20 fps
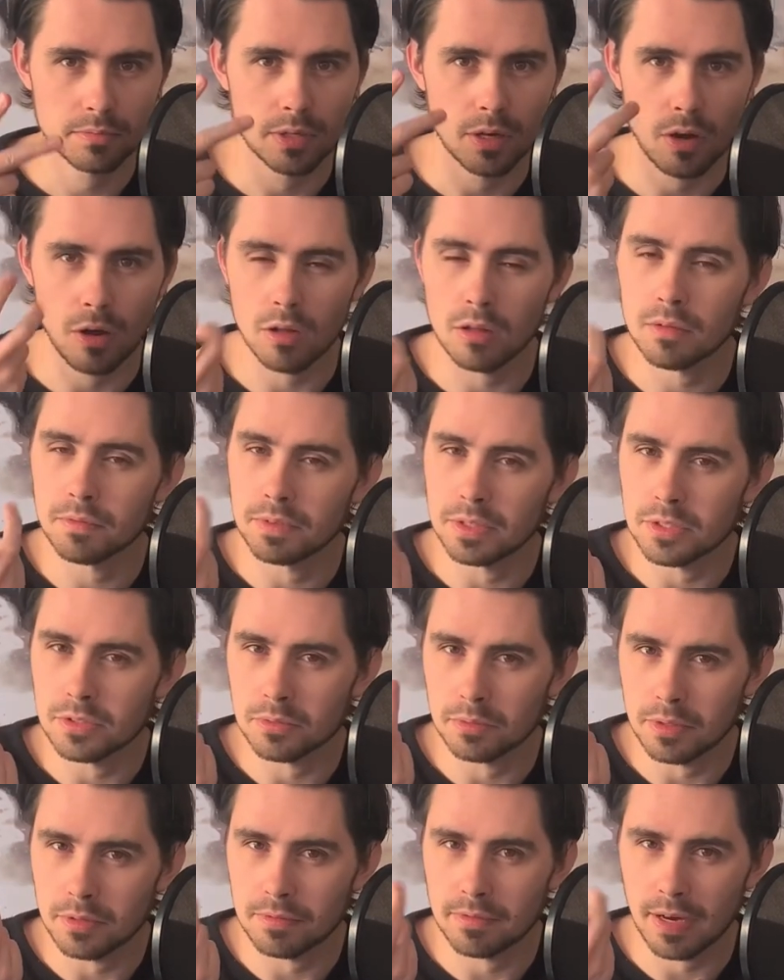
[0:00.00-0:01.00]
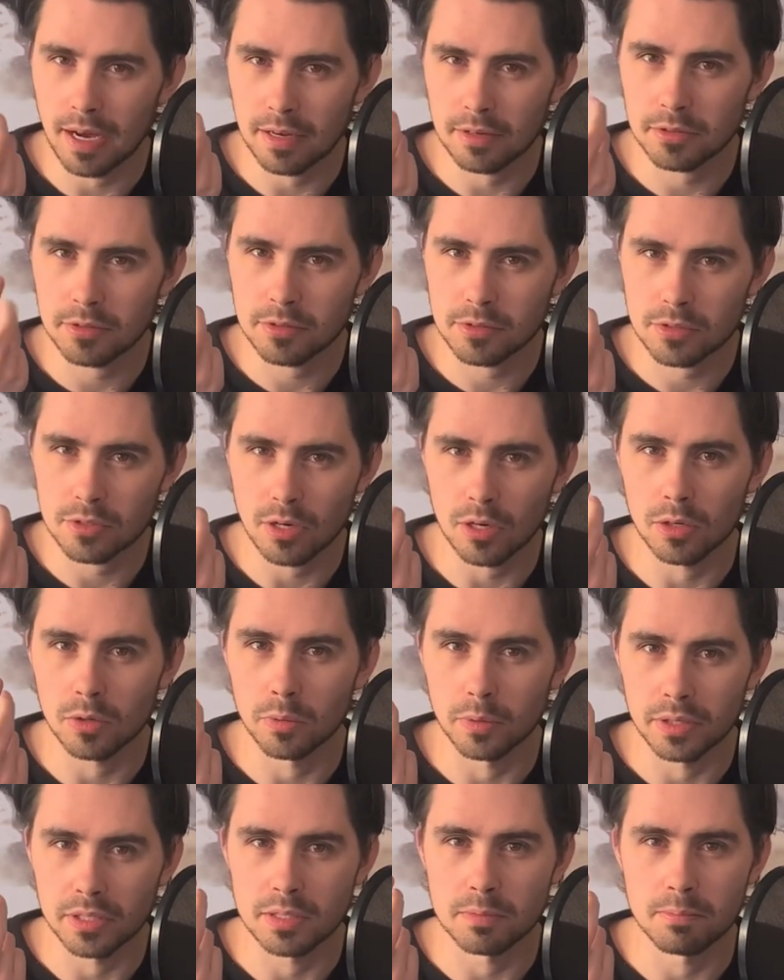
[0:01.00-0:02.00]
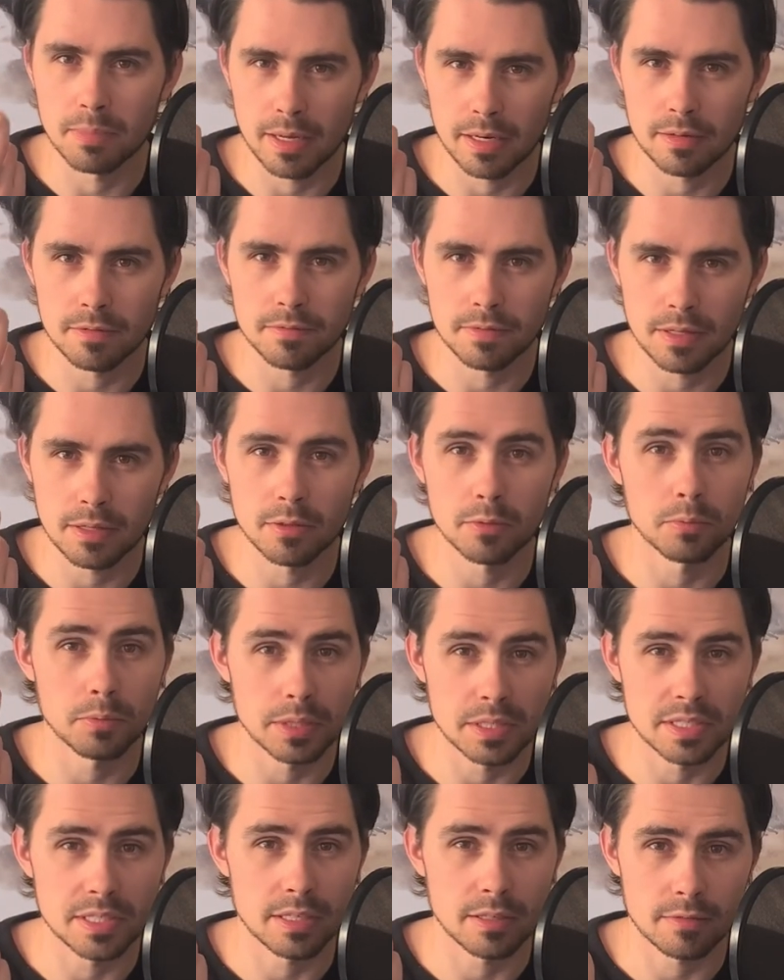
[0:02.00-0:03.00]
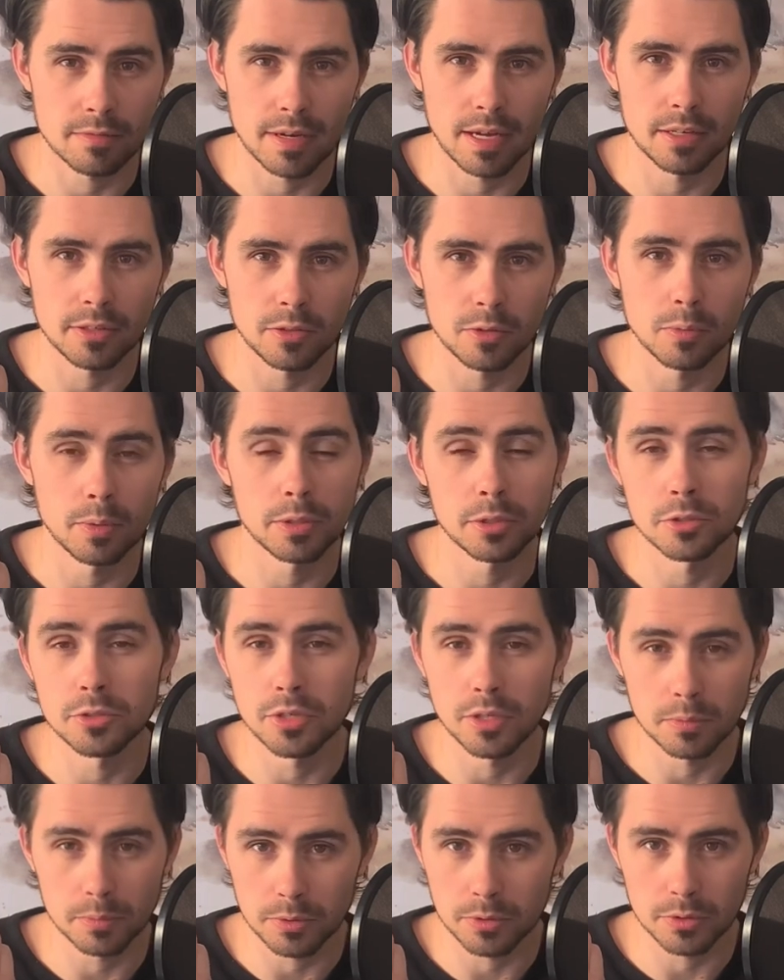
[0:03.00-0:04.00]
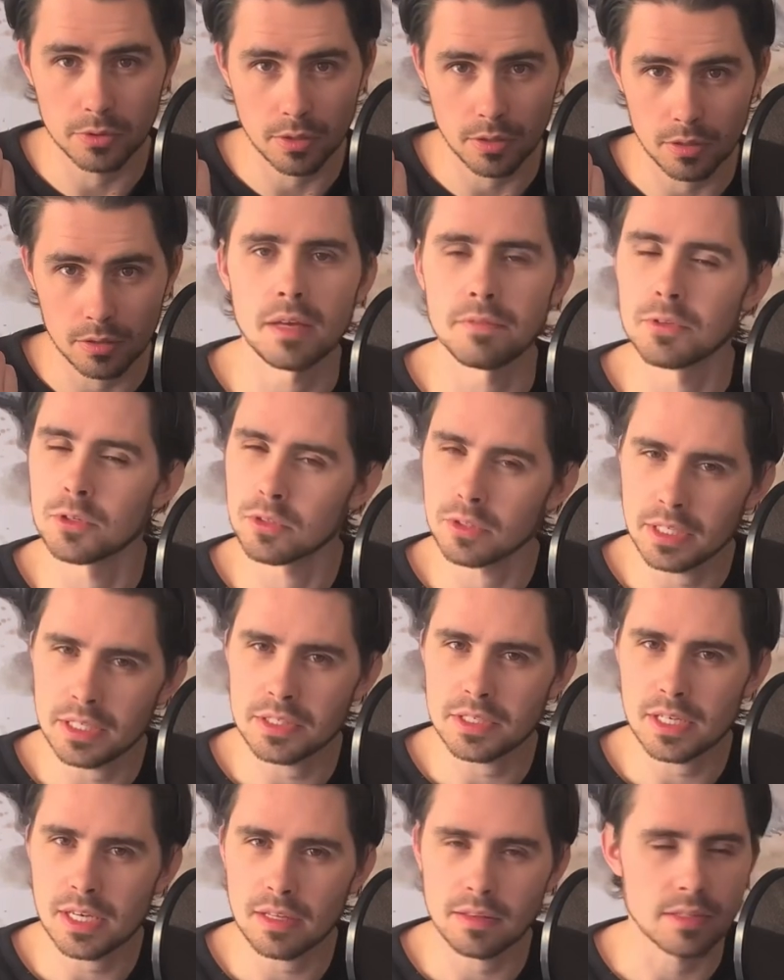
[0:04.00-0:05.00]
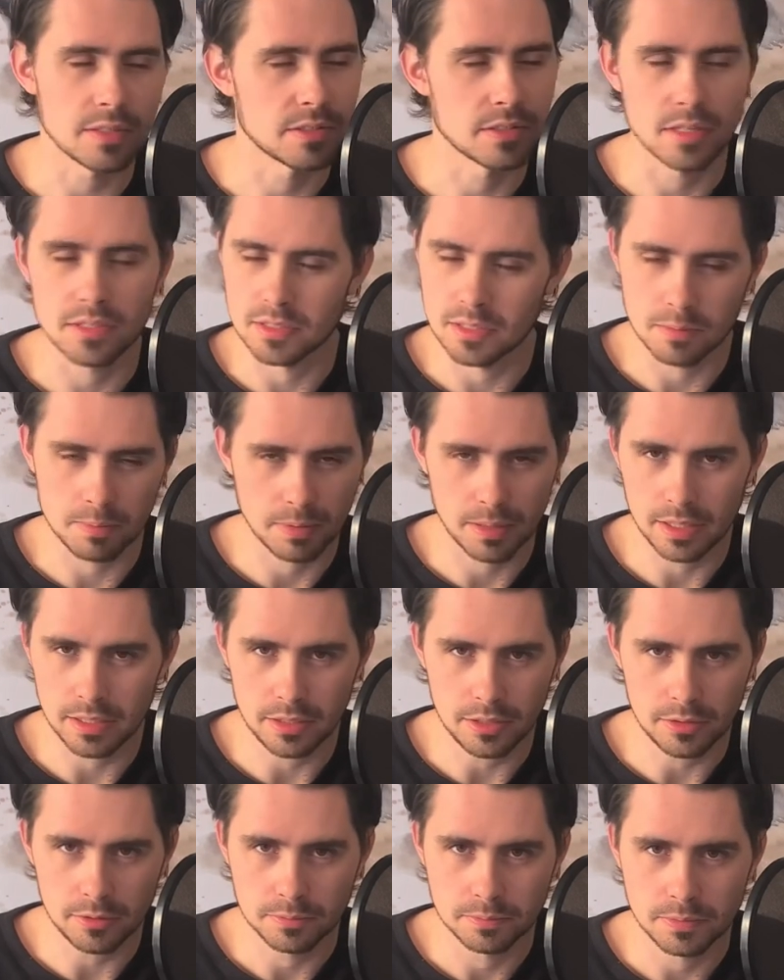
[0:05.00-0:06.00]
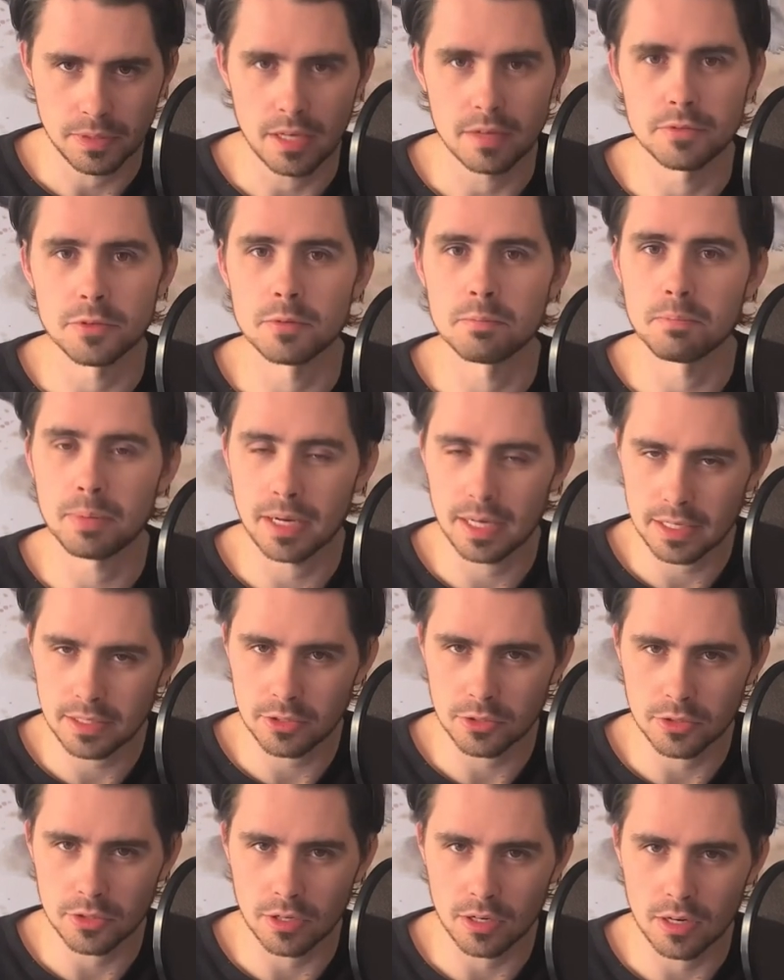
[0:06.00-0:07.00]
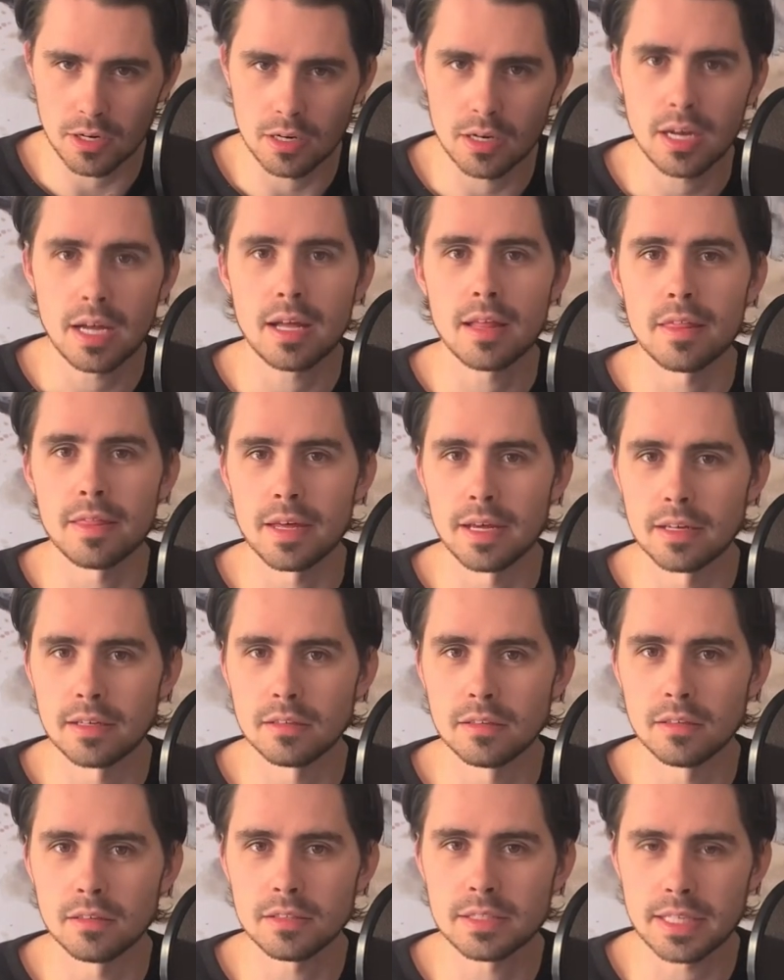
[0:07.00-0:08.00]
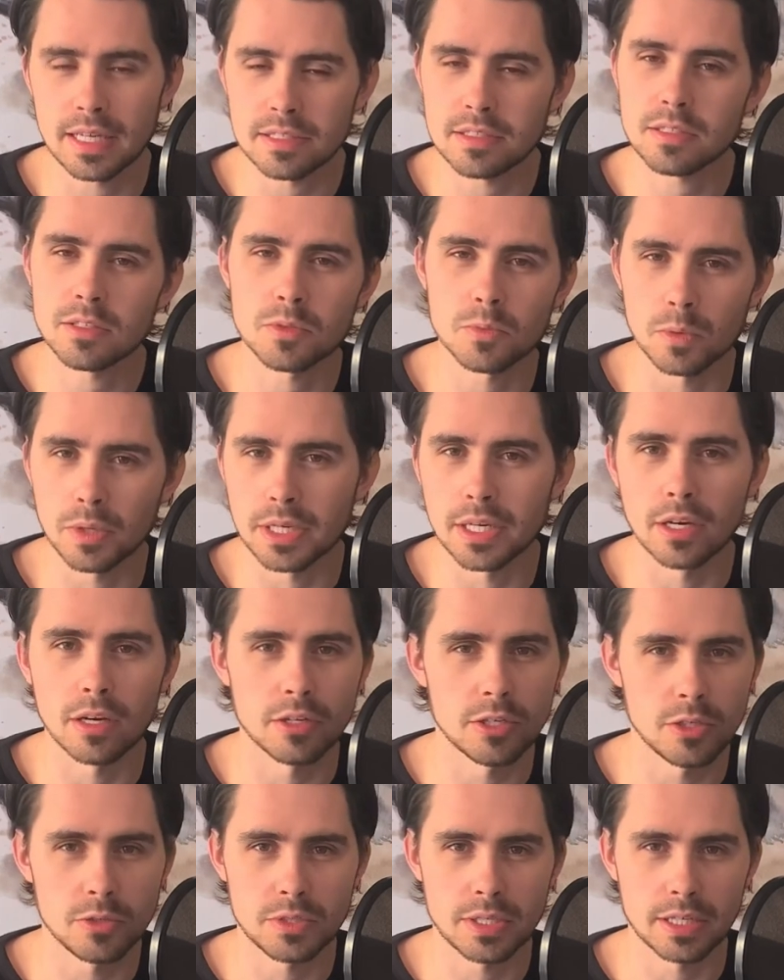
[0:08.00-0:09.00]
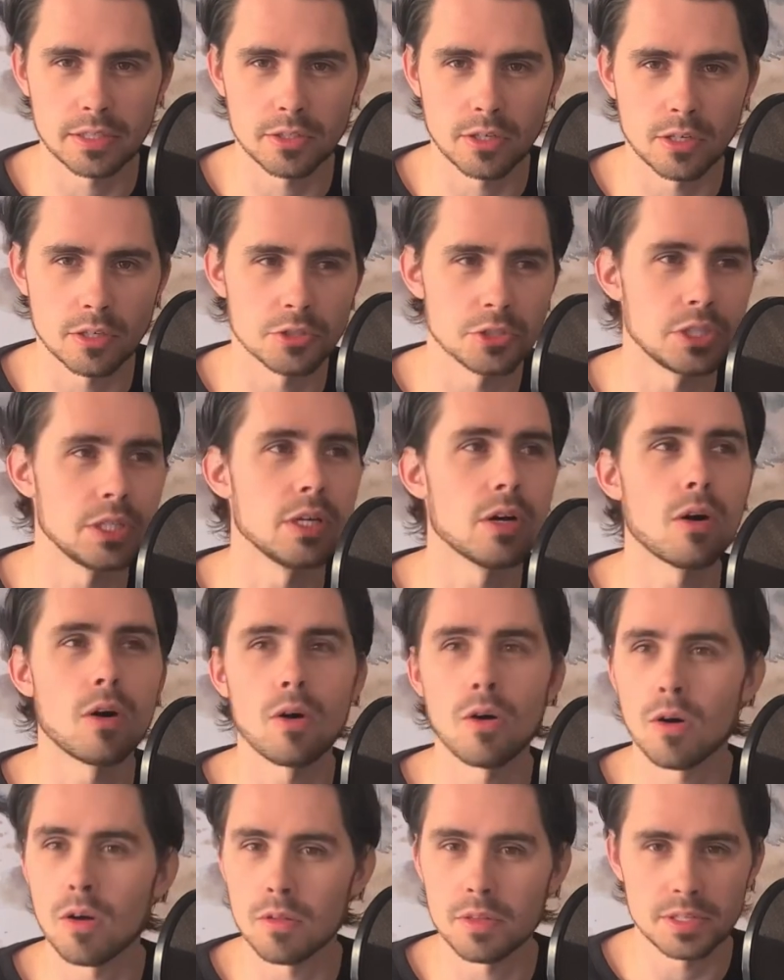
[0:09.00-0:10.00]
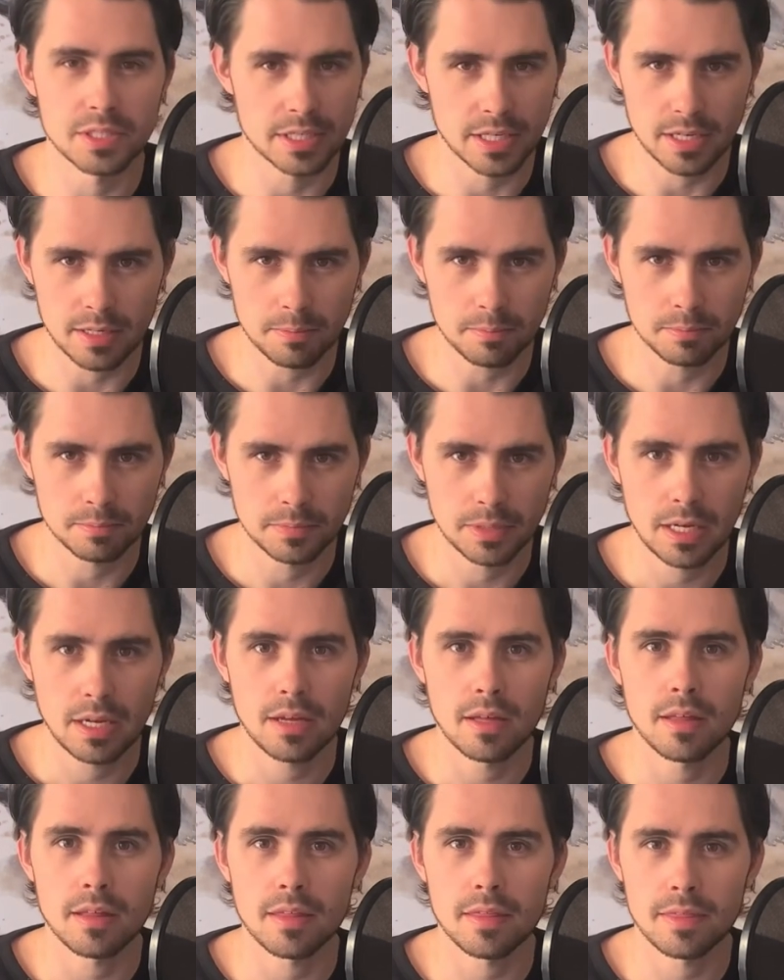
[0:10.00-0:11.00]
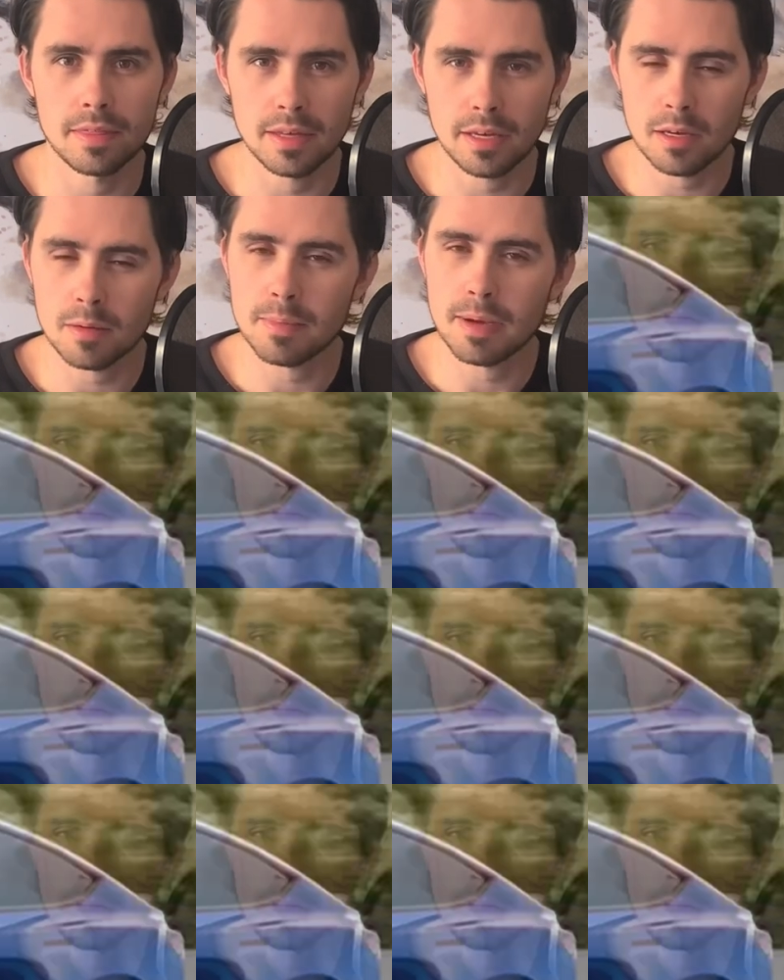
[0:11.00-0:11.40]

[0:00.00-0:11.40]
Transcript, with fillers: All of these 3 factors are going to benefit the resale value when you're done with your car. If you're leasing, this doesn't apply to you. If you're buying your car, then Tesla is working on new technology all the time. Think about